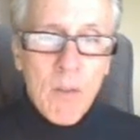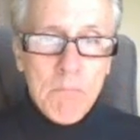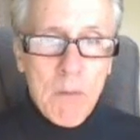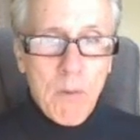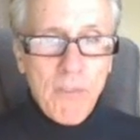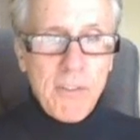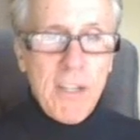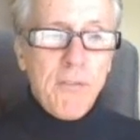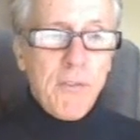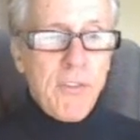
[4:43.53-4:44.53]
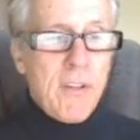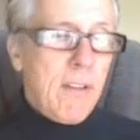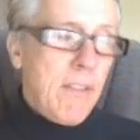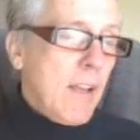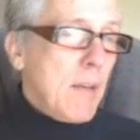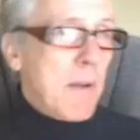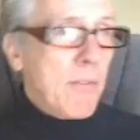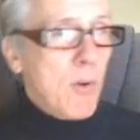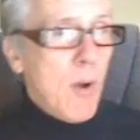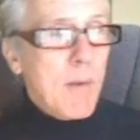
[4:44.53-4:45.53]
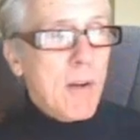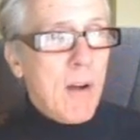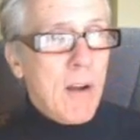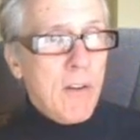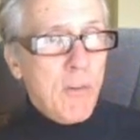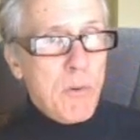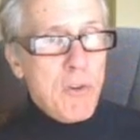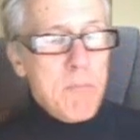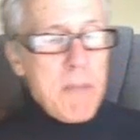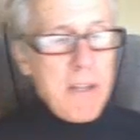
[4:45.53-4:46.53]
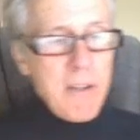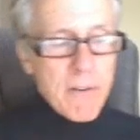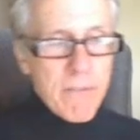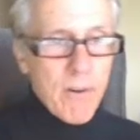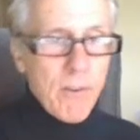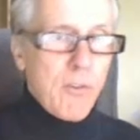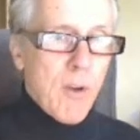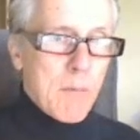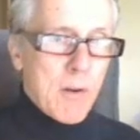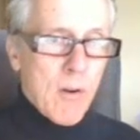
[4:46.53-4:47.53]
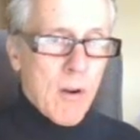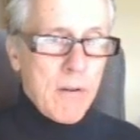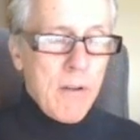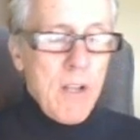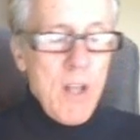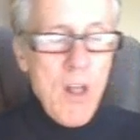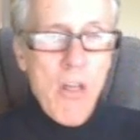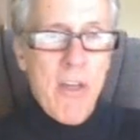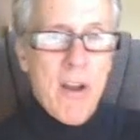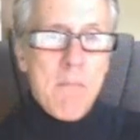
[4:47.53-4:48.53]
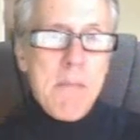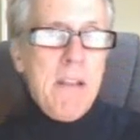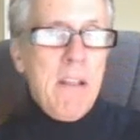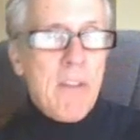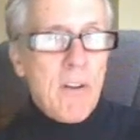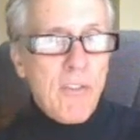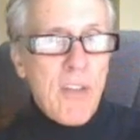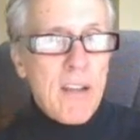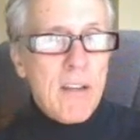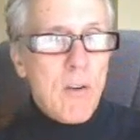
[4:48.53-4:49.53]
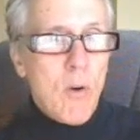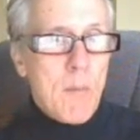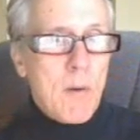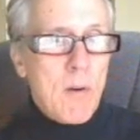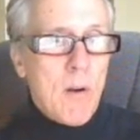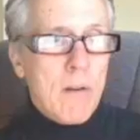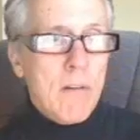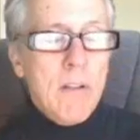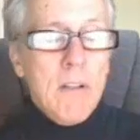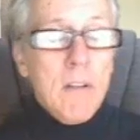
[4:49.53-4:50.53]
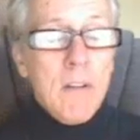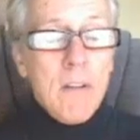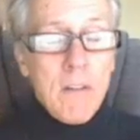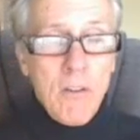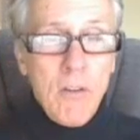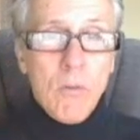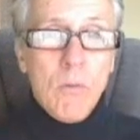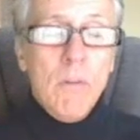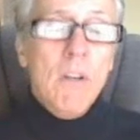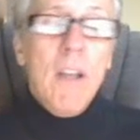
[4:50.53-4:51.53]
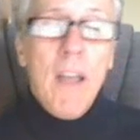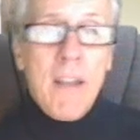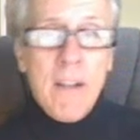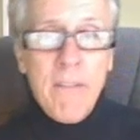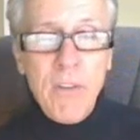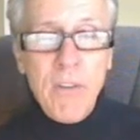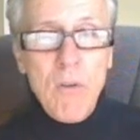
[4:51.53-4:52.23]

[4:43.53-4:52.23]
But what's an interesting thing about the karma card is when you're meeting your first karma card, they're meeting their second karma card, you. And if